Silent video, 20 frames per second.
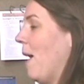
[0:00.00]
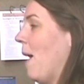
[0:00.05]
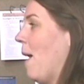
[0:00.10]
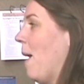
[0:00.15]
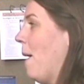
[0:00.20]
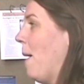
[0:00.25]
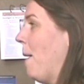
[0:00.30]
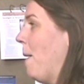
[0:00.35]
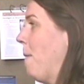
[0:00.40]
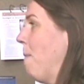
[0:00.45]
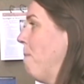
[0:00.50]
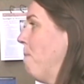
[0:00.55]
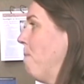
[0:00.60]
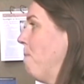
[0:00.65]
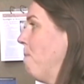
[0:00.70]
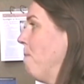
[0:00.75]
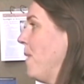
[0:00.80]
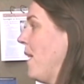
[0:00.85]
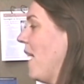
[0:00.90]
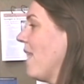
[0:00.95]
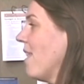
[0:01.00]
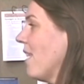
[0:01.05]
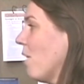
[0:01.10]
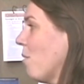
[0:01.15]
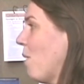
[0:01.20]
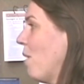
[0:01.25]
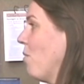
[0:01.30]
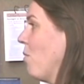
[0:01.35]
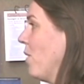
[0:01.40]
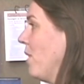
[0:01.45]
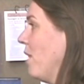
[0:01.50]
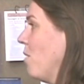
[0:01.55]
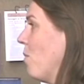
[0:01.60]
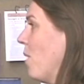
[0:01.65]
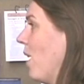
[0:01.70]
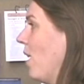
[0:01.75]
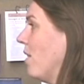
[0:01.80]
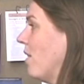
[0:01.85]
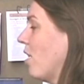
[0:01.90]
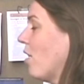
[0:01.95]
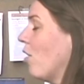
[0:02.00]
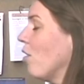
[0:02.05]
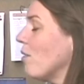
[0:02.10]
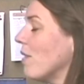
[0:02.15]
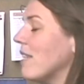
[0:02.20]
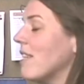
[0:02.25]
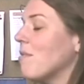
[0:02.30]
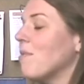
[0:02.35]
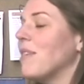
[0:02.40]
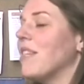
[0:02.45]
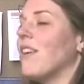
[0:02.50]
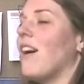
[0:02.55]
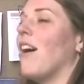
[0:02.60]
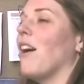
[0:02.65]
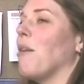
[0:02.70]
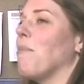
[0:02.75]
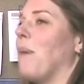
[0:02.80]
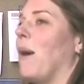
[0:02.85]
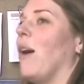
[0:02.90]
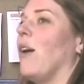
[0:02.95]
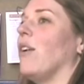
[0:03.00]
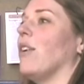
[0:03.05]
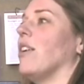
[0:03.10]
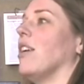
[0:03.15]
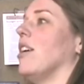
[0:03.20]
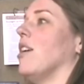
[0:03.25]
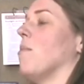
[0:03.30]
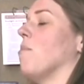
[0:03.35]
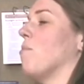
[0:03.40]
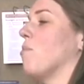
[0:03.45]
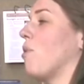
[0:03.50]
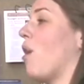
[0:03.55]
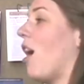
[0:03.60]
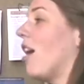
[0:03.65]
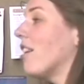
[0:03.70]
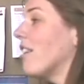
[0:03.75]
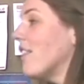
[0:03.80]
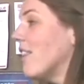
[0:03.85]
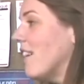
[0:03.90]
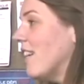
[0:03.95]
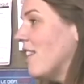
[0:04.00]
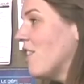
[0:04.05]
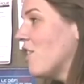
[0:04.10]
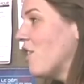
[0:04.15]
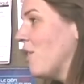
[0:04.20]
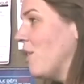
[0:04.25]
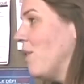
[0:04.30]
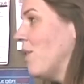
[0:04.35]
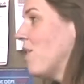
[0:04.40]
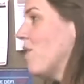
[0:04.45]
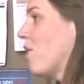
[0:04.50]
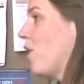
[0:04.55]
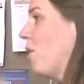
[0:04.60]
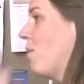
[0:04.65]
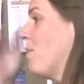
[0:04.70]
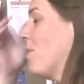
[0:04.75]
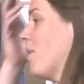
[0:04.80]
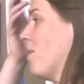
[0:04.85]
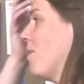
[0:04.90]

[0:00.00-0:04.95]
Um, and I think it went really well. Not only did we talk about broader issues in terms